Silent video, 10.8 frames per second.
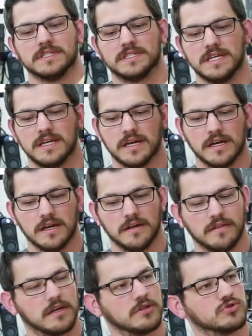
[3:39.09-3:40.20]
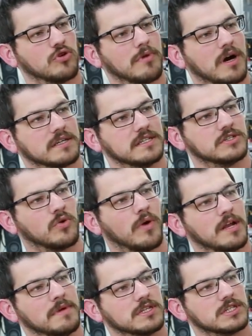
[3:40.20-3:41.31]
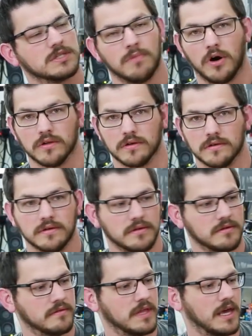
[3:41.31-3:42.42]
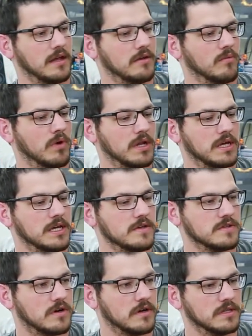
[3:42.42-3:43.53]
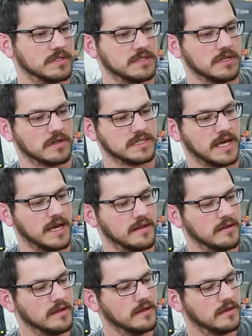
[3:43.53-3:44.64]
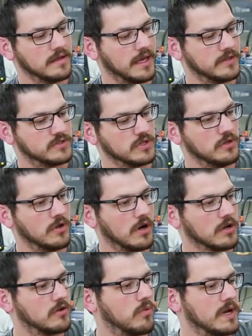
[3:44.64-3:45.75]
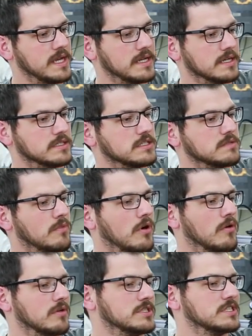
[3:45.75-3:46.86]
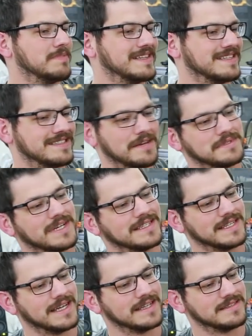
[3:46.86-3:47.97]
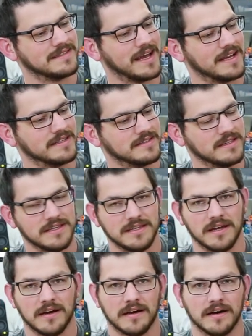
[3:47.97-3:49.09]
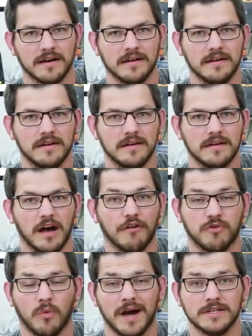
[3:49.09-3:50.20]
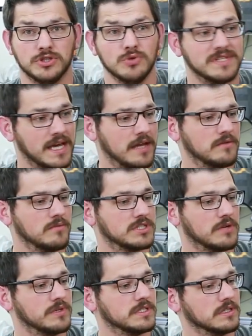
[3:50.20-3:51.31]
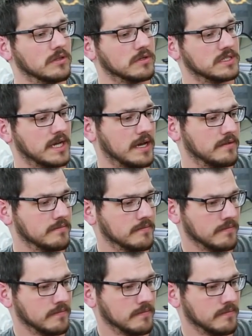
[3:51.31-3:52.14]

can see the control box is quite a bit smaller than what it is on the CR10. It's not quite as small, or just about the same size, I guess, as the AlphaWise U10, which I recently looked at.